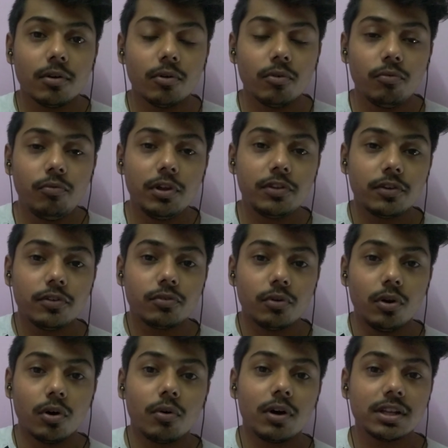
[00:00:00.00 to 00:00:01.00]
which is
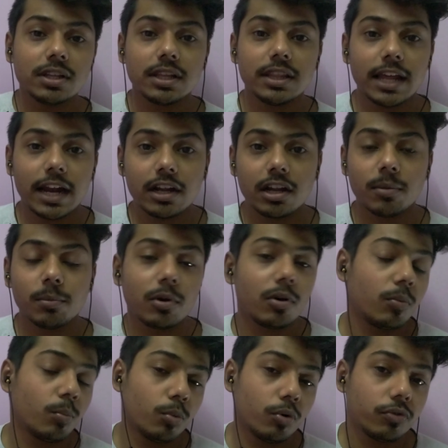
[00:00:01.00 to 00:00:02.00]
lower than that number
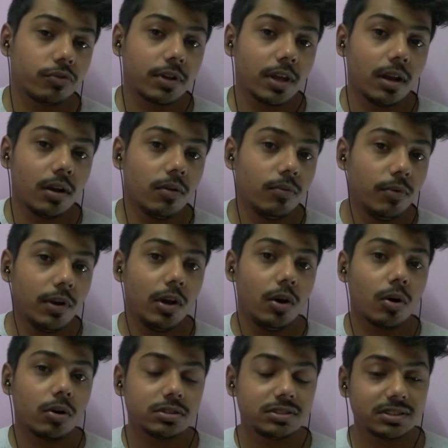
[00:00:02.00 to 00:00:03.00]
on Mohs scale will
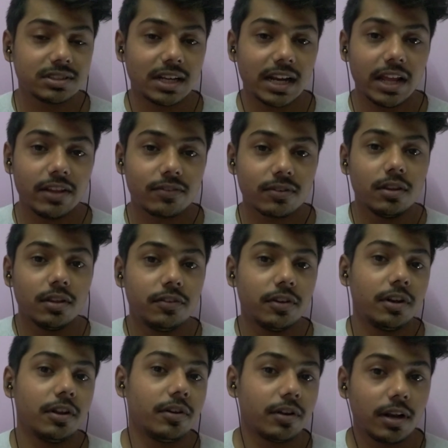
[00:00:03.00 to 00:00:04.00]
not scratch the
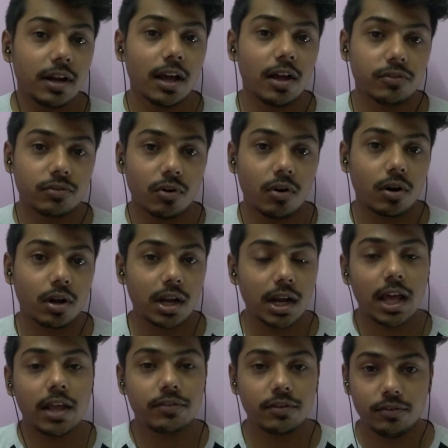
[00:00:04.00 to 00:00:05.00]
generic glass or
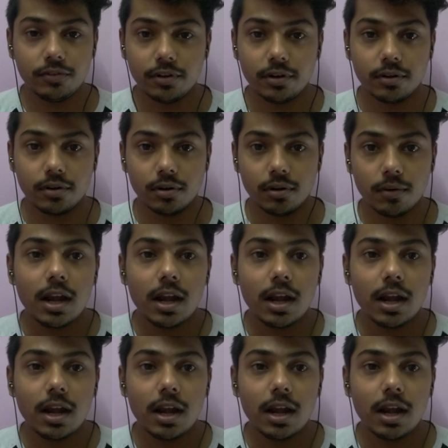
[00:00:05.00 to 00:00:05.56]
glass in general,